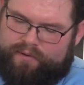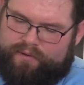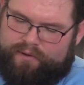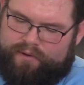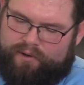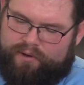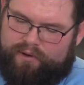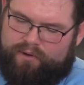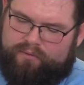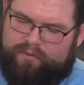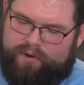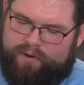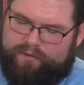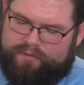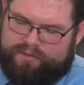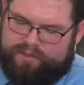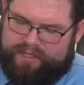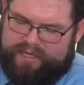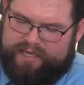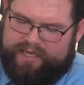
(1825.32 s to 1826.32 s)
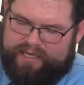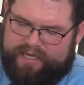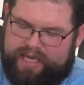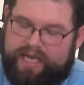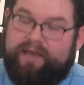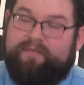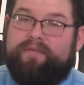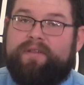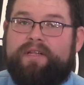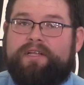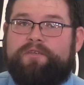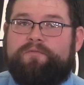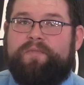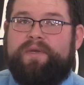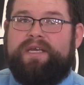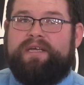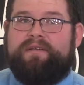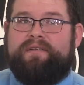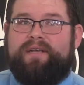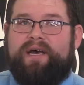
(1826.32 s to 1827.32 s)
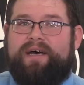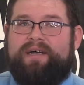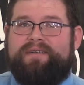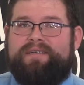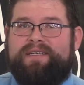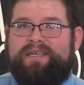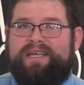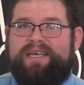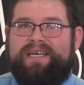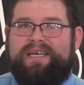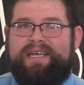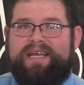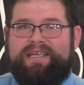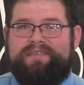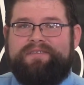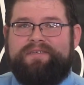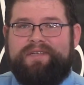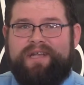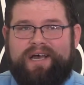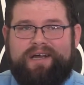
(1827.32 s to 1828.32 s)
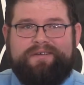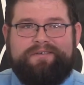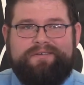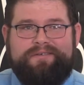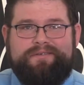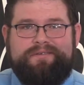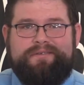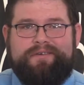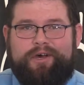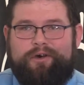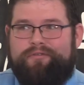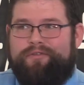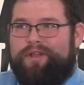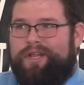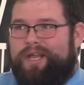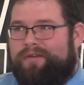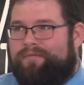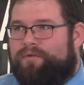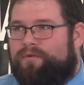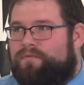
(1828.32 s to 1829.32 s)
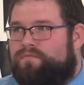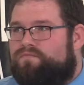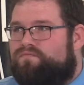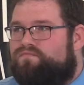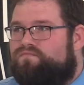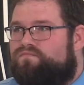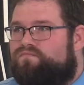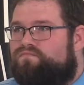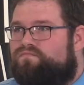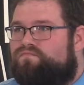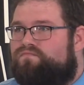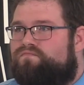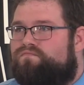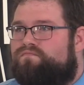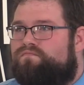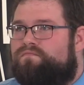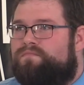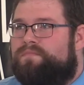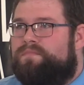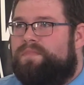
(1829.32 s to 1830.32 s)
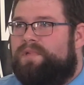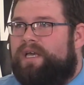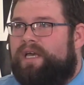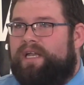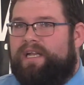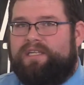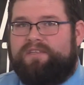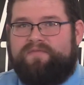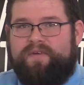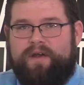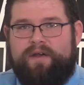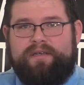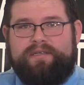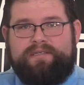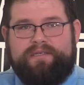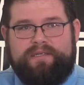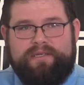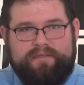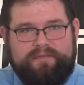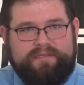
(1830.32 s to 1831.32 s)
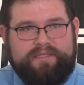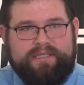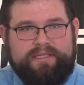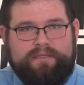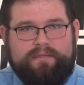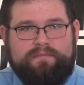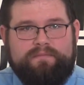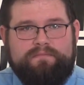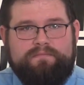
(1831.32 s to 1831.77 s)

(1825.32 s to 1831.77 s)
all roads lead to heaven that's being taught today, that's a doctrine of the devil. Yes, it is. And it's very seducing.